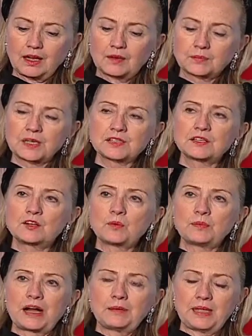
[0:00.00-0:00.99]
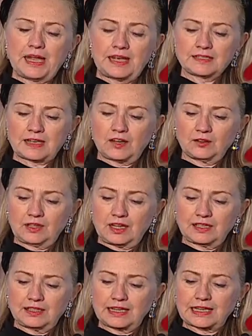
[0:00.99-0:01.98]
President Obama has
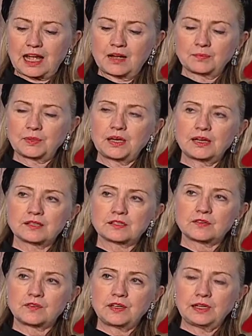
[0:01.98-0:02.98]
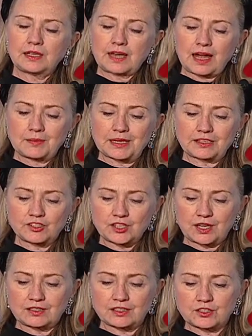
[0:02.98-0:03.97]
outlined a comprehensive economic
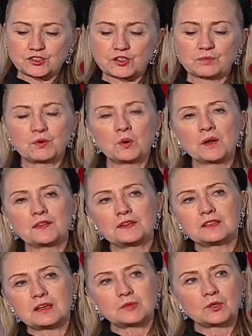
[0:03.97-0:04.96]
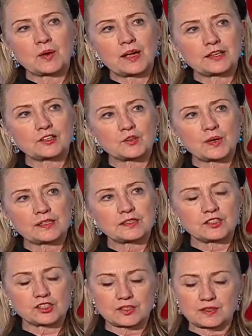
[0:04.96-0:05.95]
agenda to support the democratic
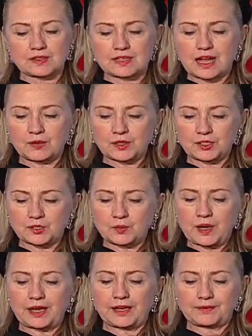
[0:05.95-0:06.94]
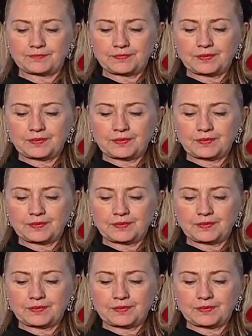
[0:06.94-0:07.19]
transitions now underway,